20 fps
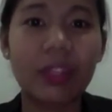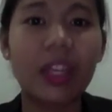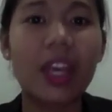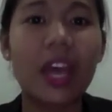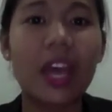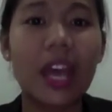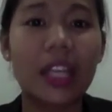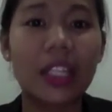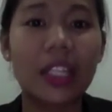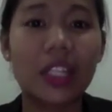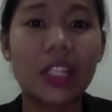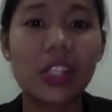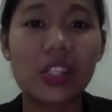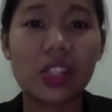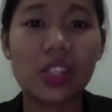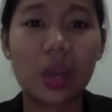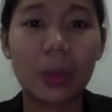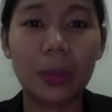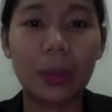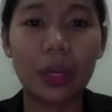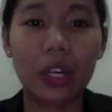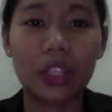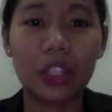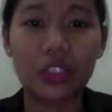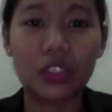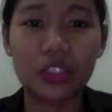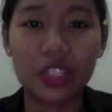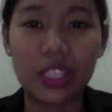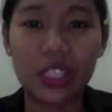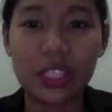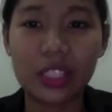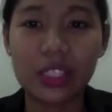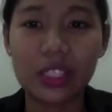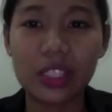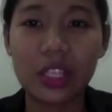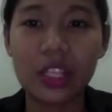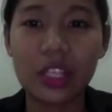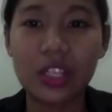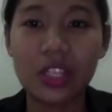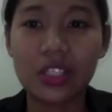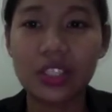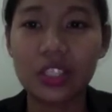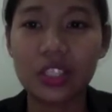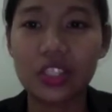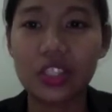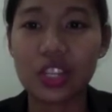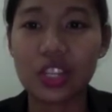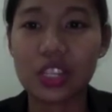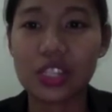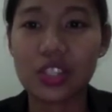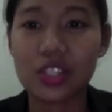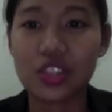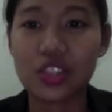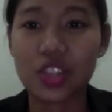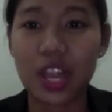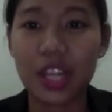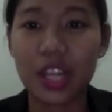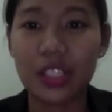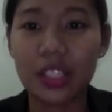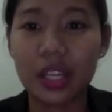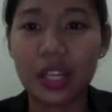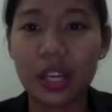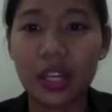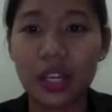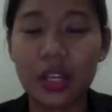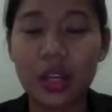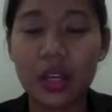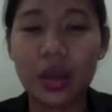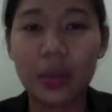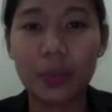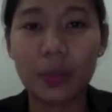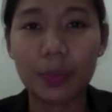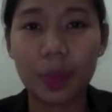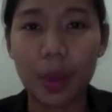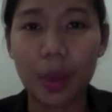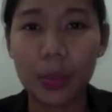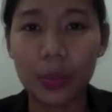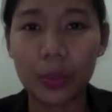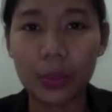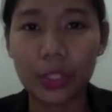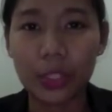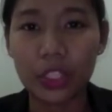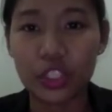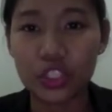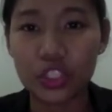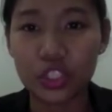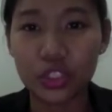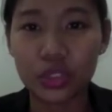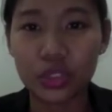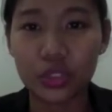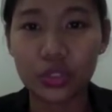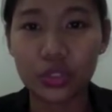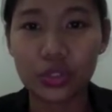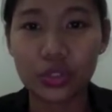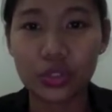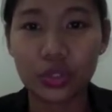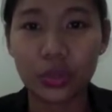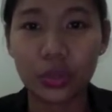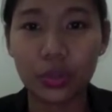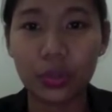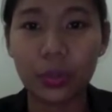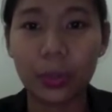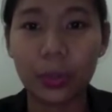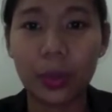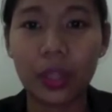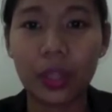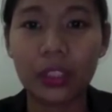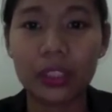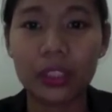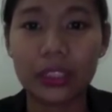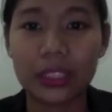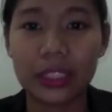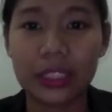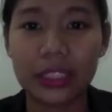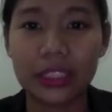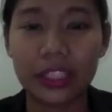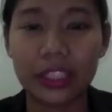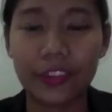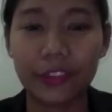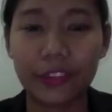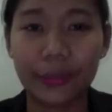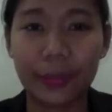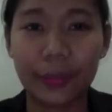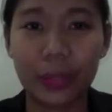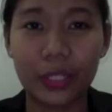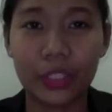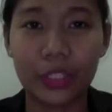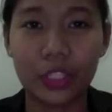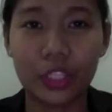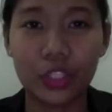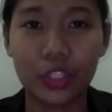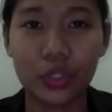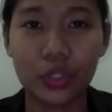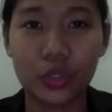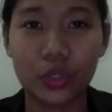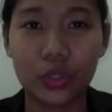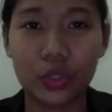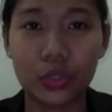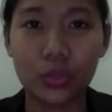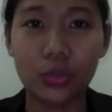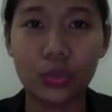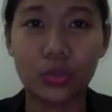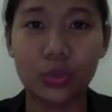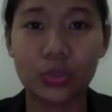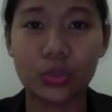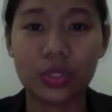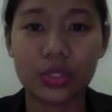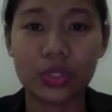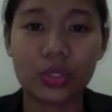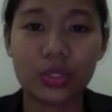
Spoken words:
And in some countries, such as China, population control policies have been introduced.